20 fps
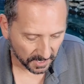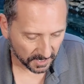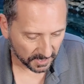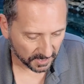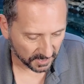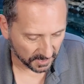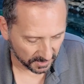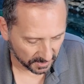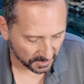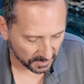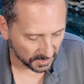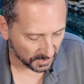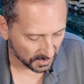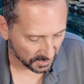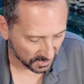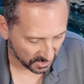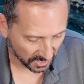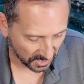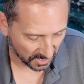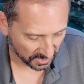This thing
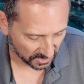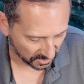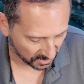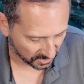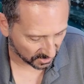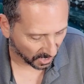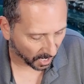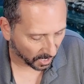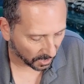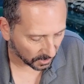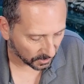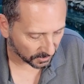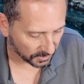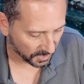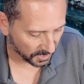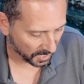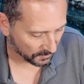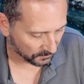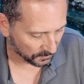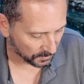is a solid,
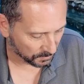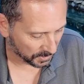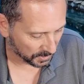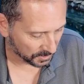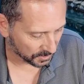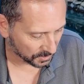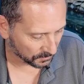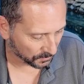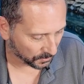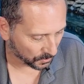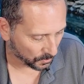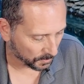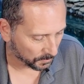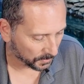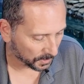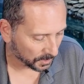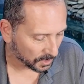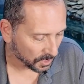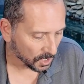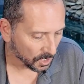heavy piece of
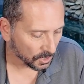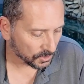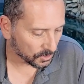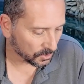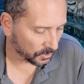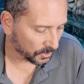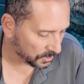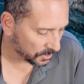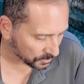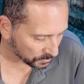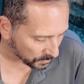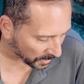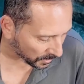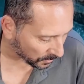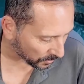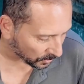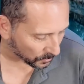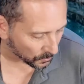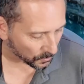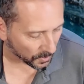equipment. So here's my
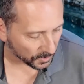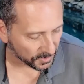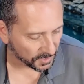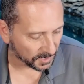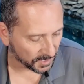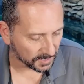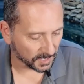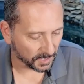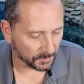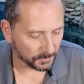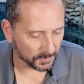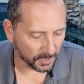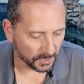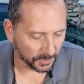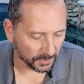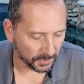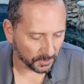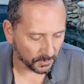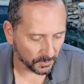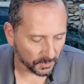only one thing that I'm
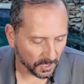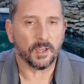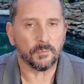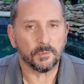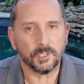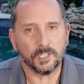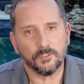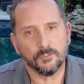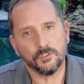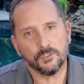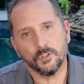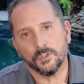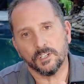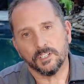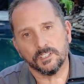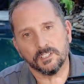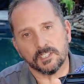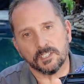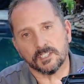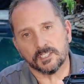telling you. I mean, if you're
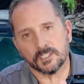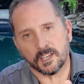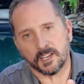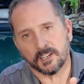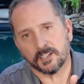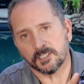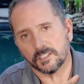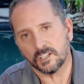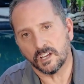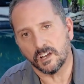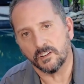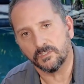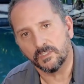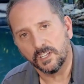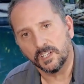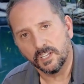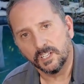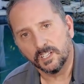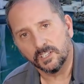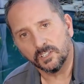into this kind of stuff,
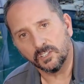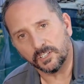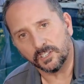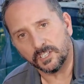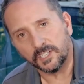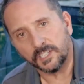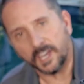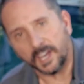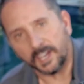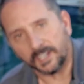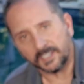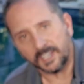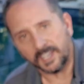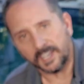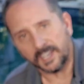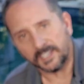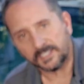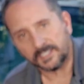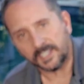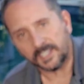look, you got
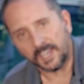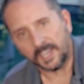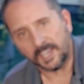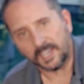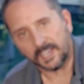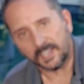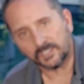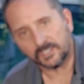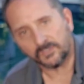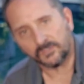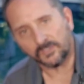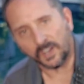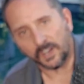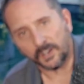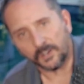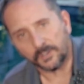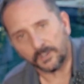gas cans, fire